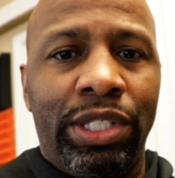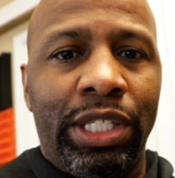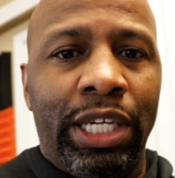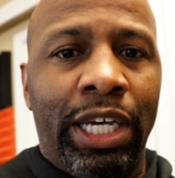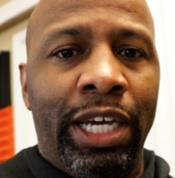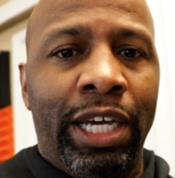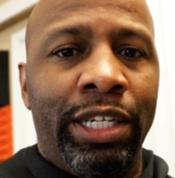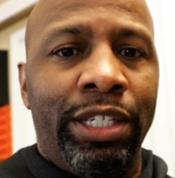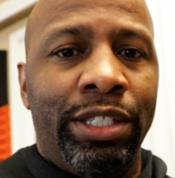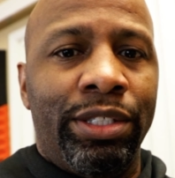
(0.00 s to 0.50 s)

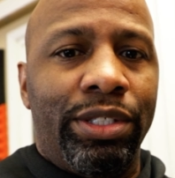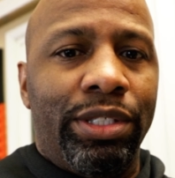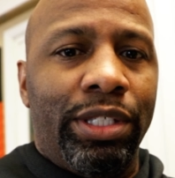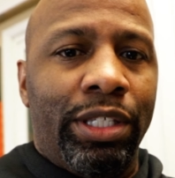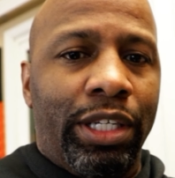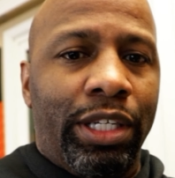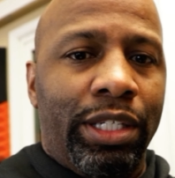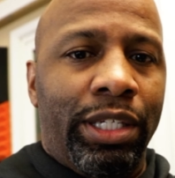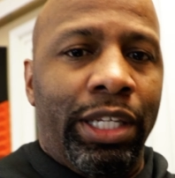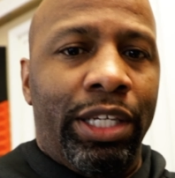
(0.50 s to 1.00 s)
side
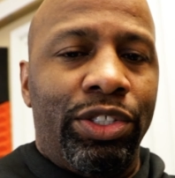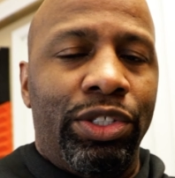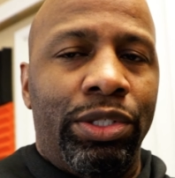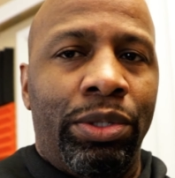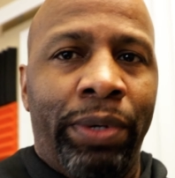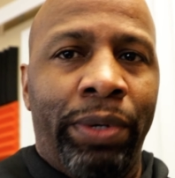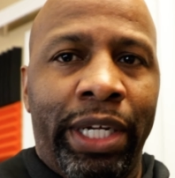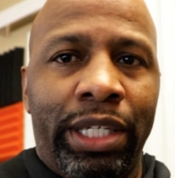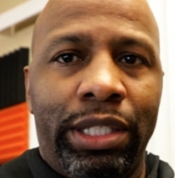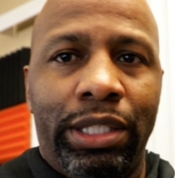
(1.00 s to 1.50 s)
it connects
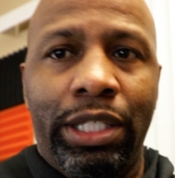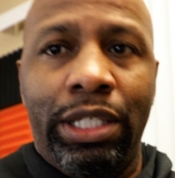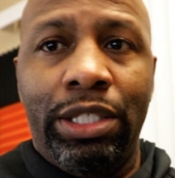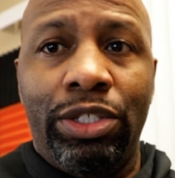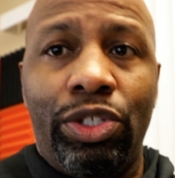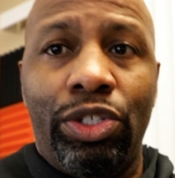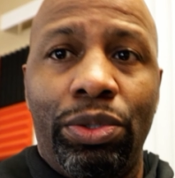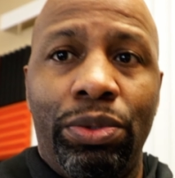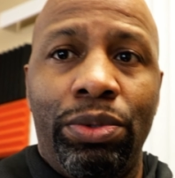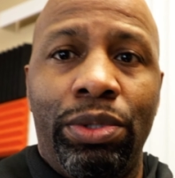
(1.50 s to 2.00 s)
directly
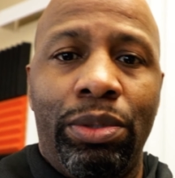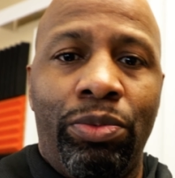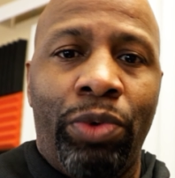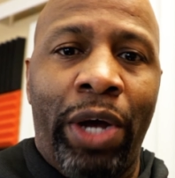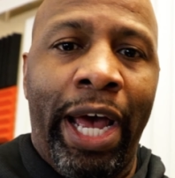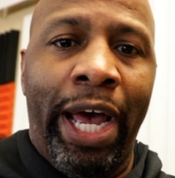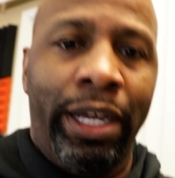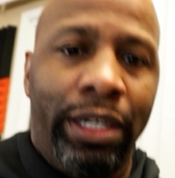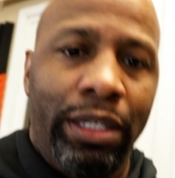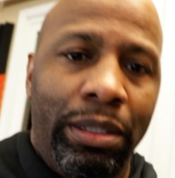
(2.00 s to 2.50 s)
into the
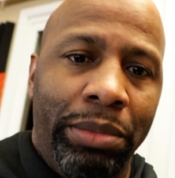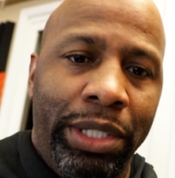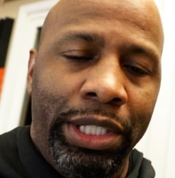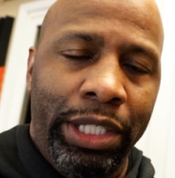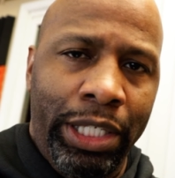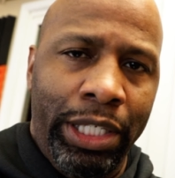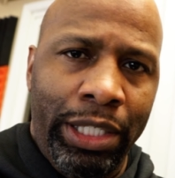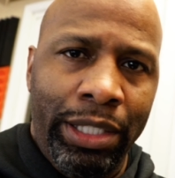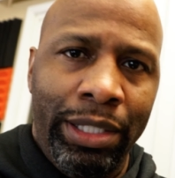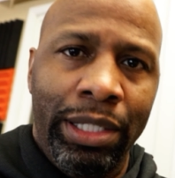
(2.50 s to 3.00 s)
Wacom,
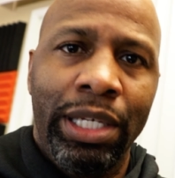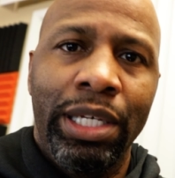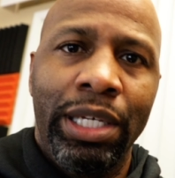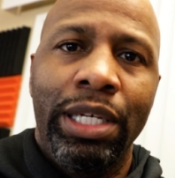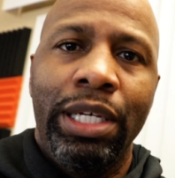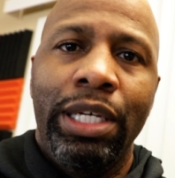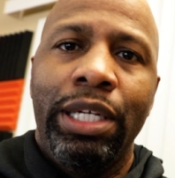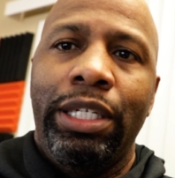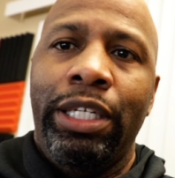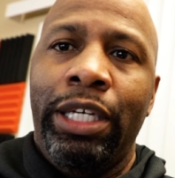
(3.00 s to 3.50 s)
and then
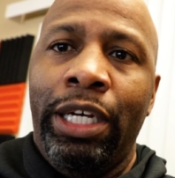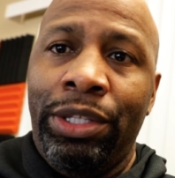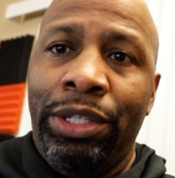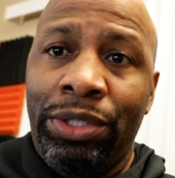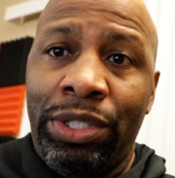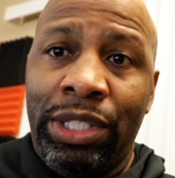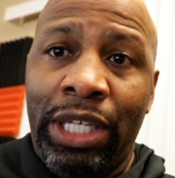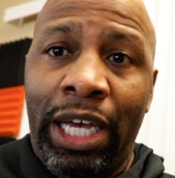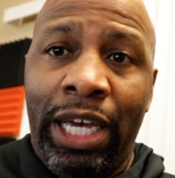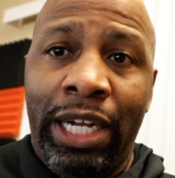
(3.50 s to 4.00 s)
the other
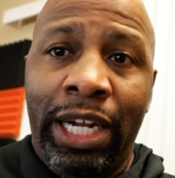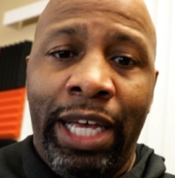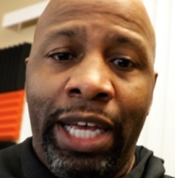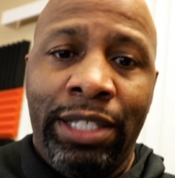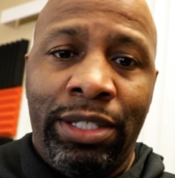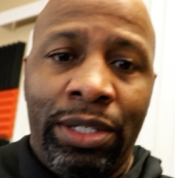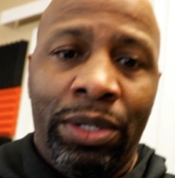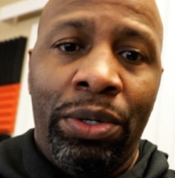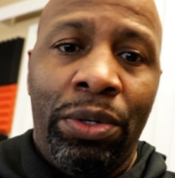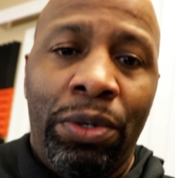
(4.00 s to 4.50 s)
side
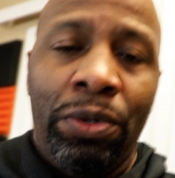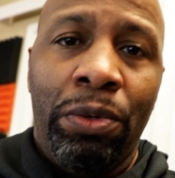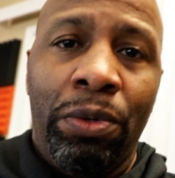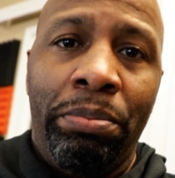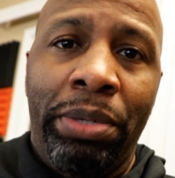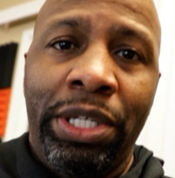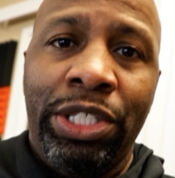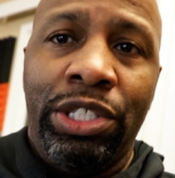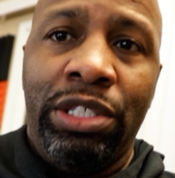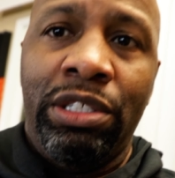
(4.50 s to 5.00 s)
has a whole
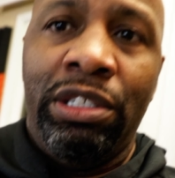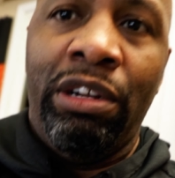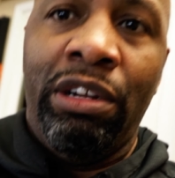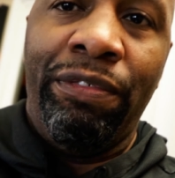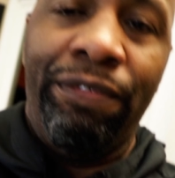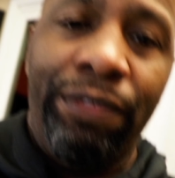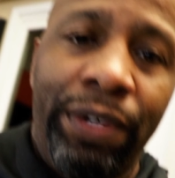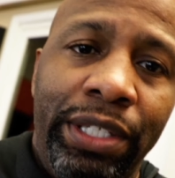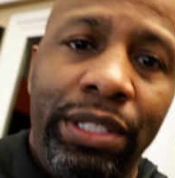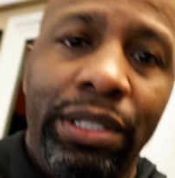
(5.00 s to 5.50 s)
bunch of
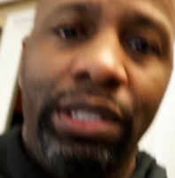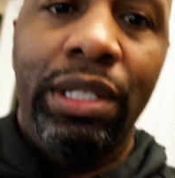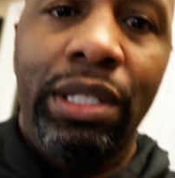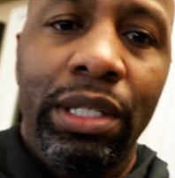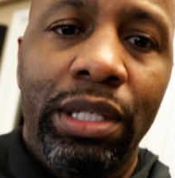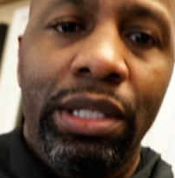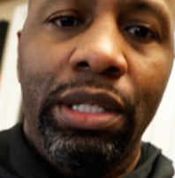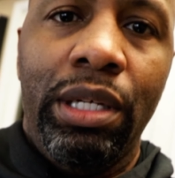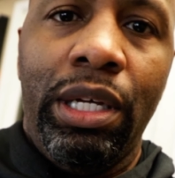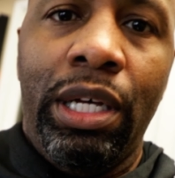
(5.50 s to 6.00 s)
different
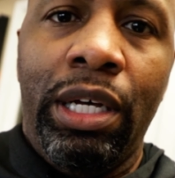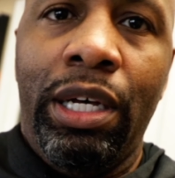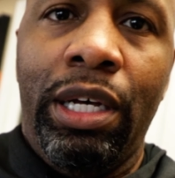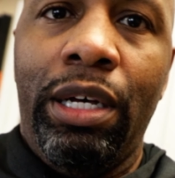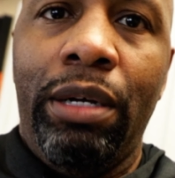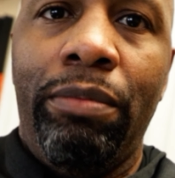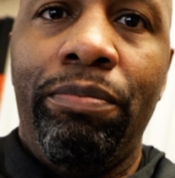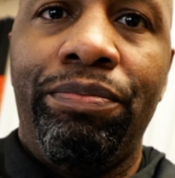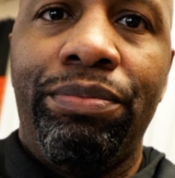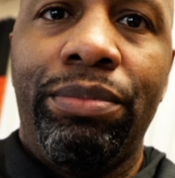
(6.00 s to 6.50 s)

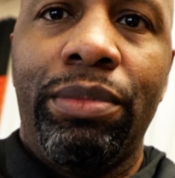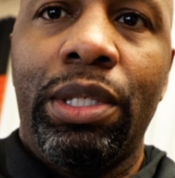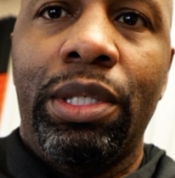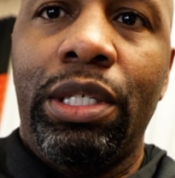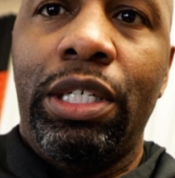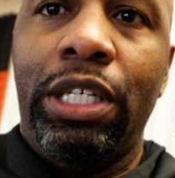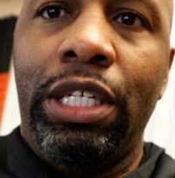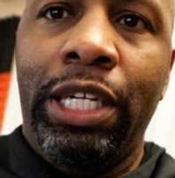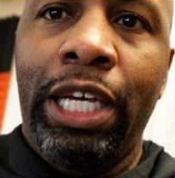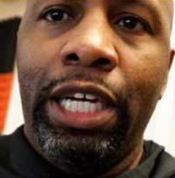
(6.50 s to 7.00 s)

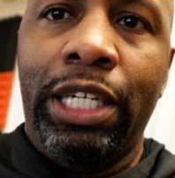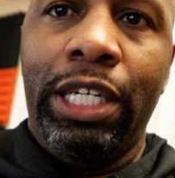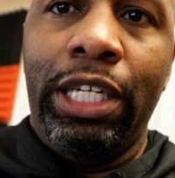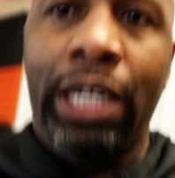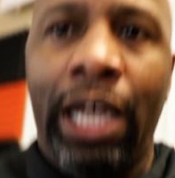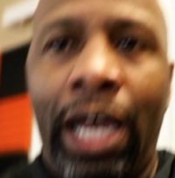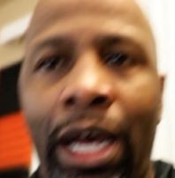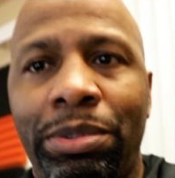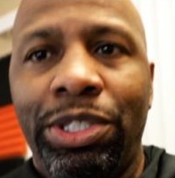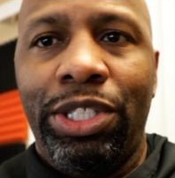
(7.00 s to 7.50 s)
connecting
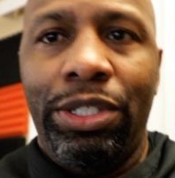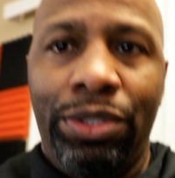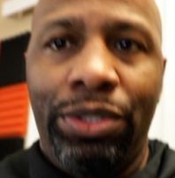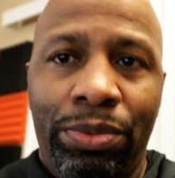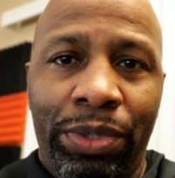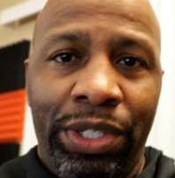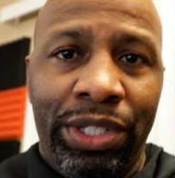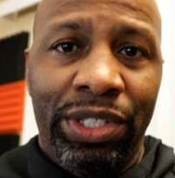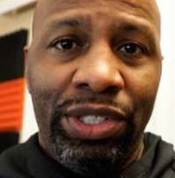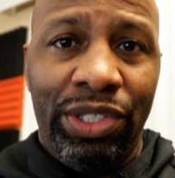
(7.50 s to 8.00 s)
options,
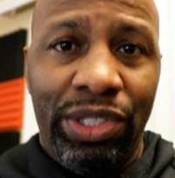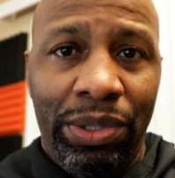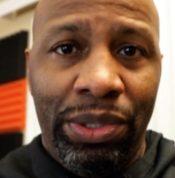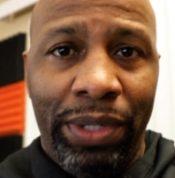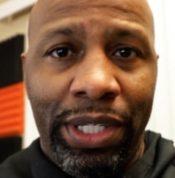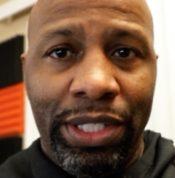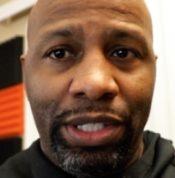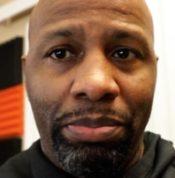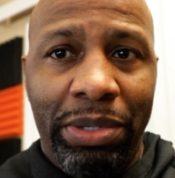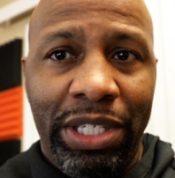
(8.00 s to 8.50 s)
whether it's
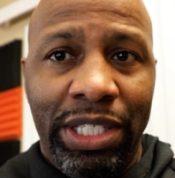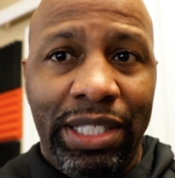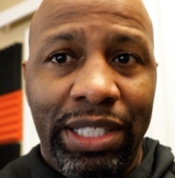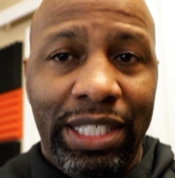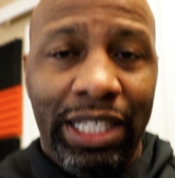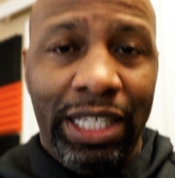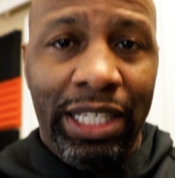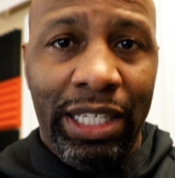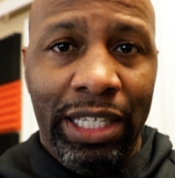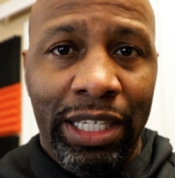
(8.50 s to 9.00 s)

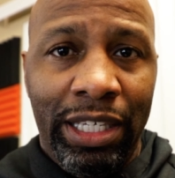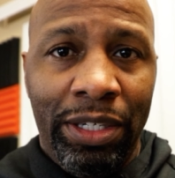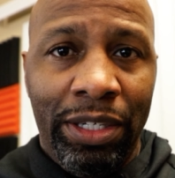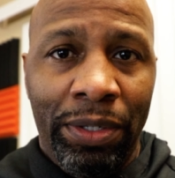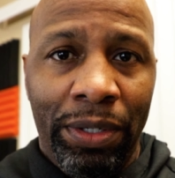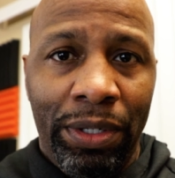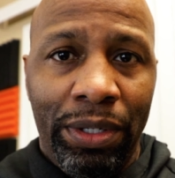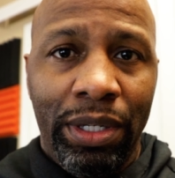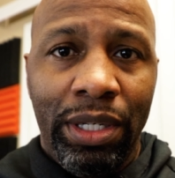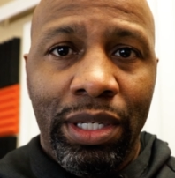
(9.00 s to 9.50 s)
USB-C
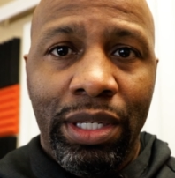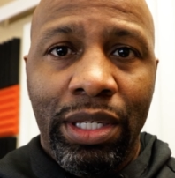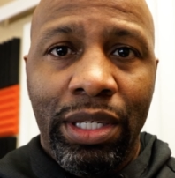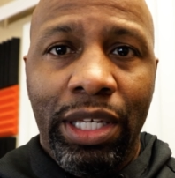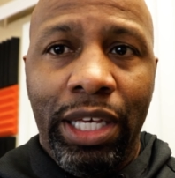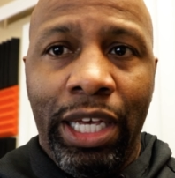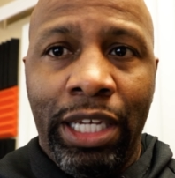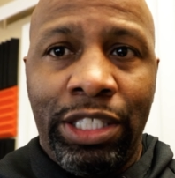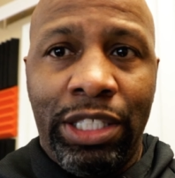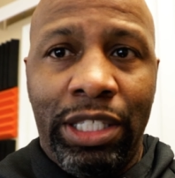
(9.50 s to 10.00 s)
or
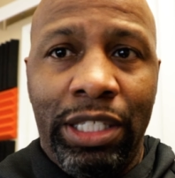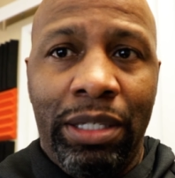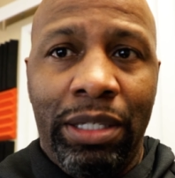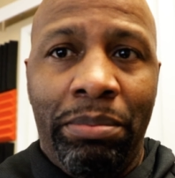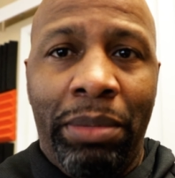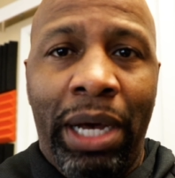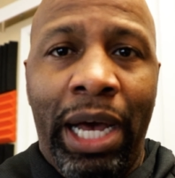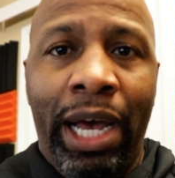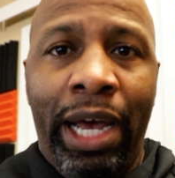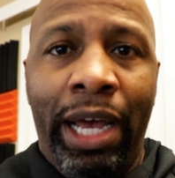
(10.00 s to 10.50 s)

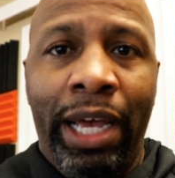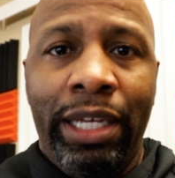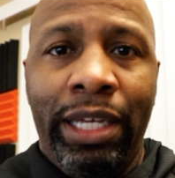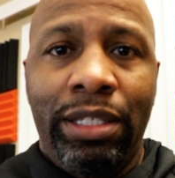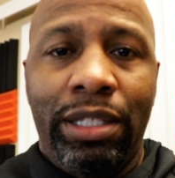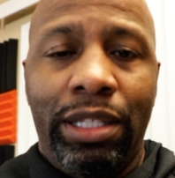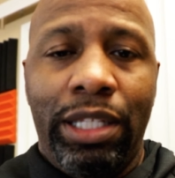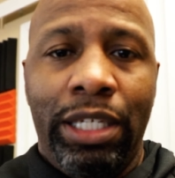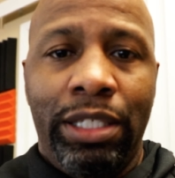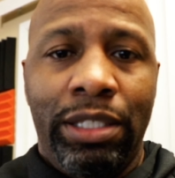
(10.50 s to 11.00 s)
HDMI
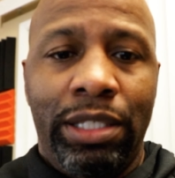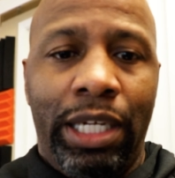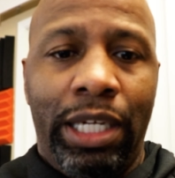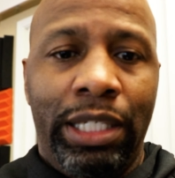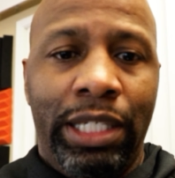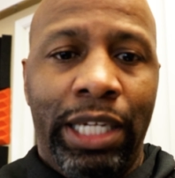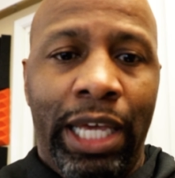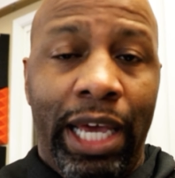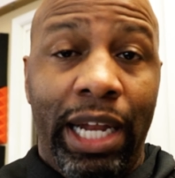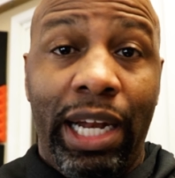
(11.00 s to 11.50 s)
and things
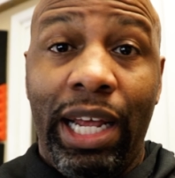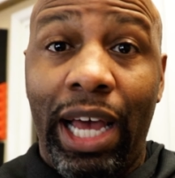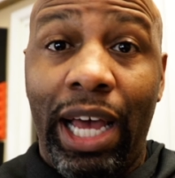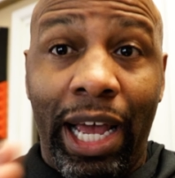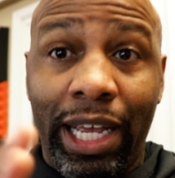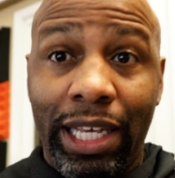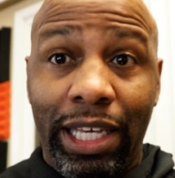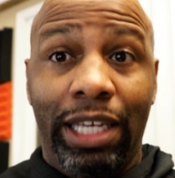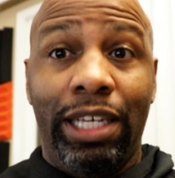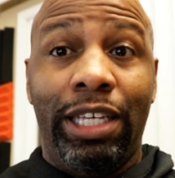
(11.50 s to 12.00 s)
like that.
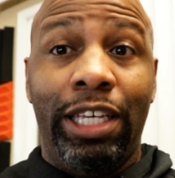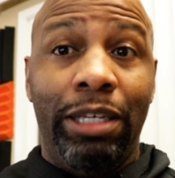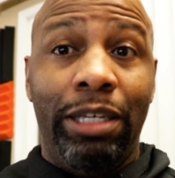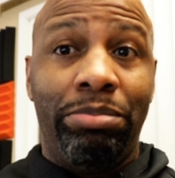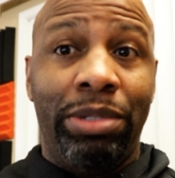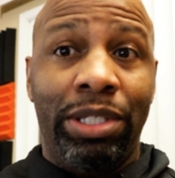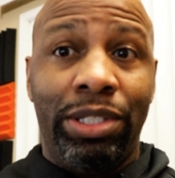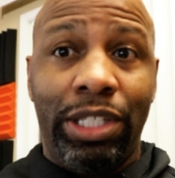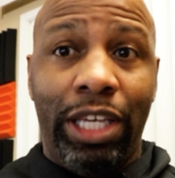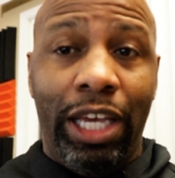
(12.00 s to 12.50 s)
I can't keep
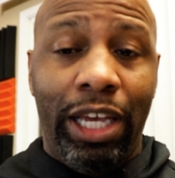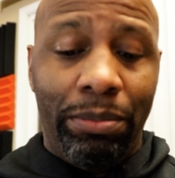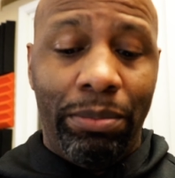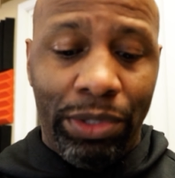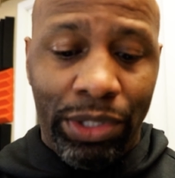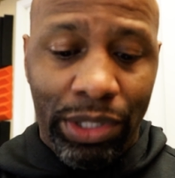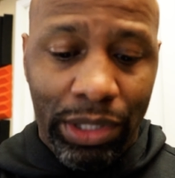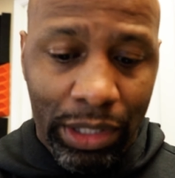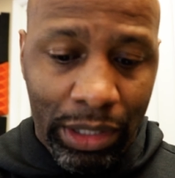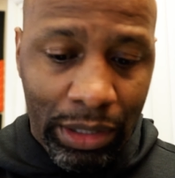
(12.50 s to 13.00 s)
this
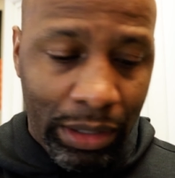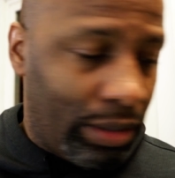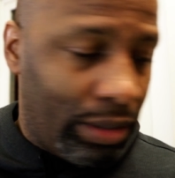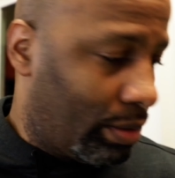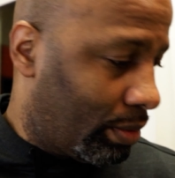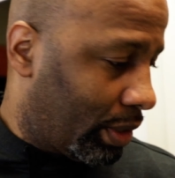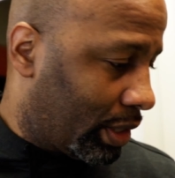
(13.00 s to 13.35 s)
camera still.